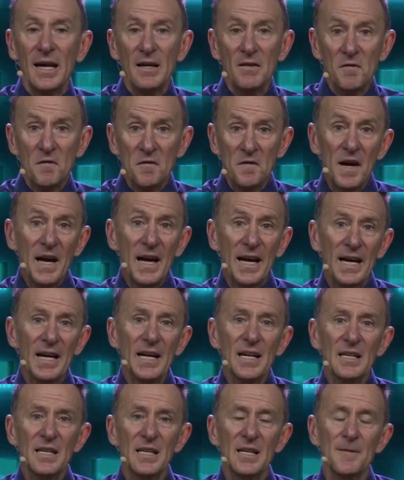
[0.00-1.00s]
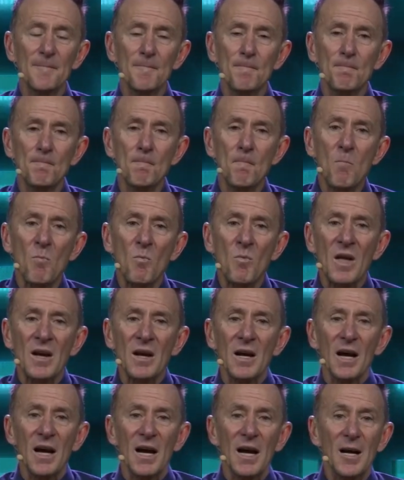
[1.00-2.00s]
In fact,
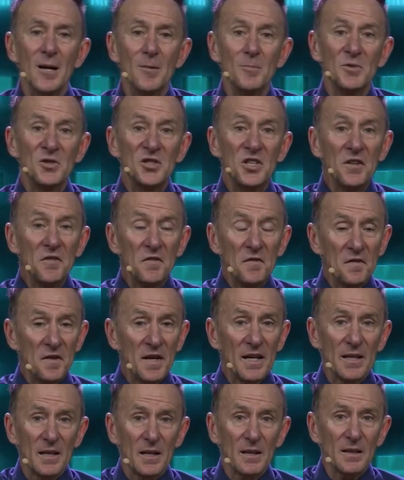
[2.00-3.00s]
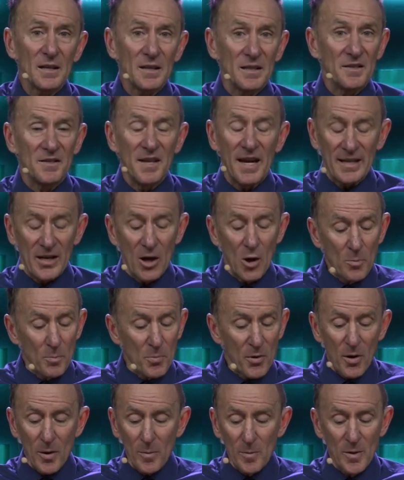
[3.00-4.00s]
um, she felt that her
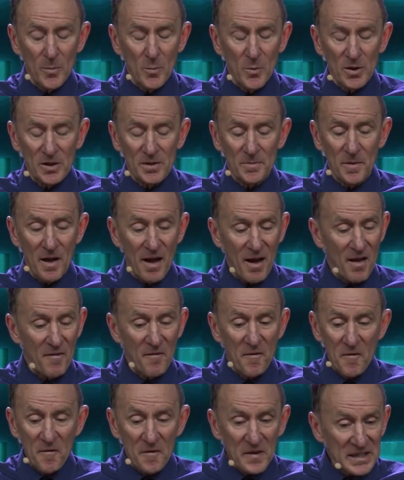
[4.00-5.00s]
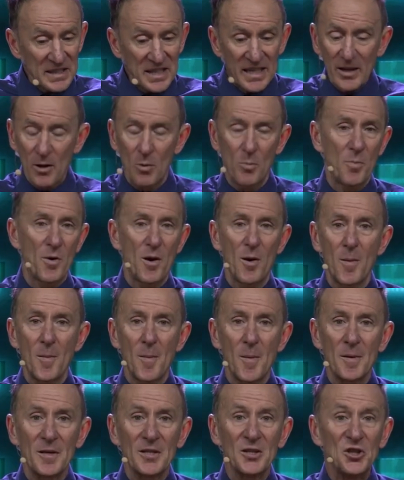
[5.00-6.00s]
problem was a physical
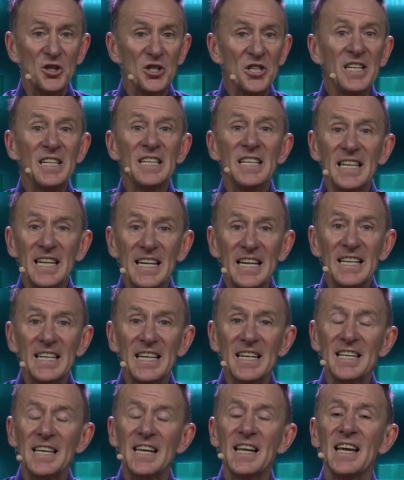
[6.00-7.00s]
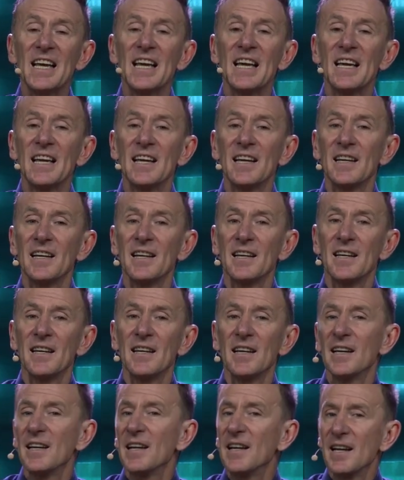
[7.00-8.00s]
problem and she needed
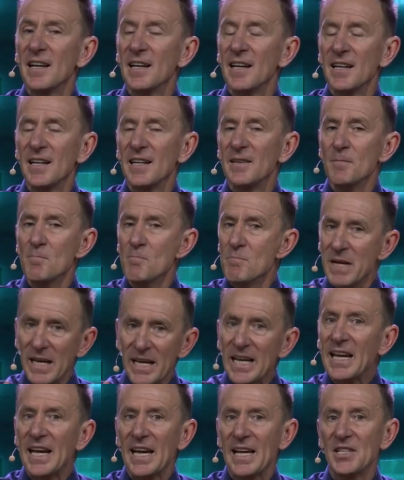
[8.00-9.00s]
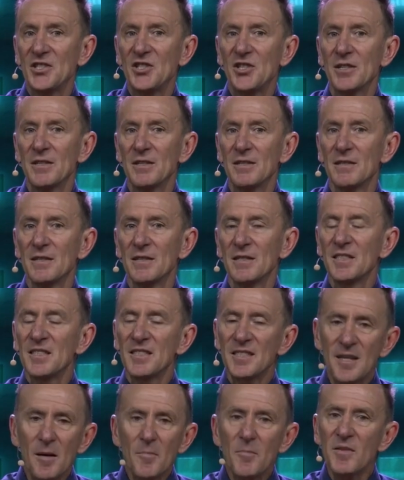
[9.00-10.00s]
medication,
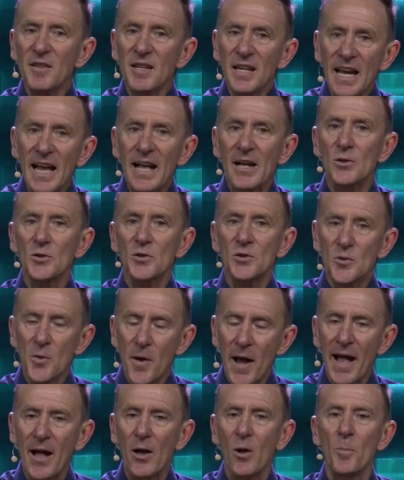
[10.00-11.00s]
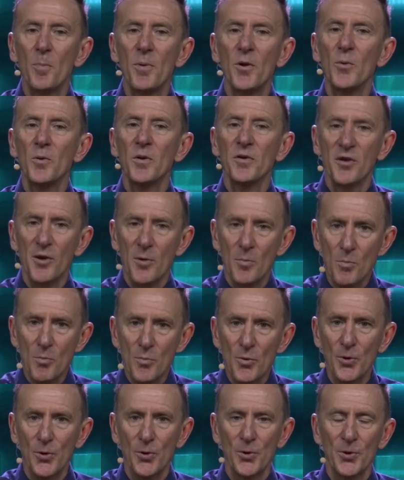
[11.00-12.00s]
something else to help her with her
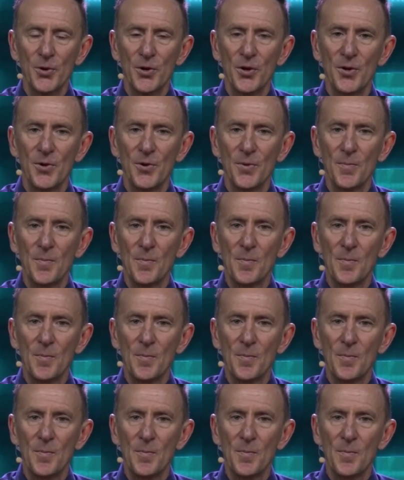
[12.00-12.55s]
mood.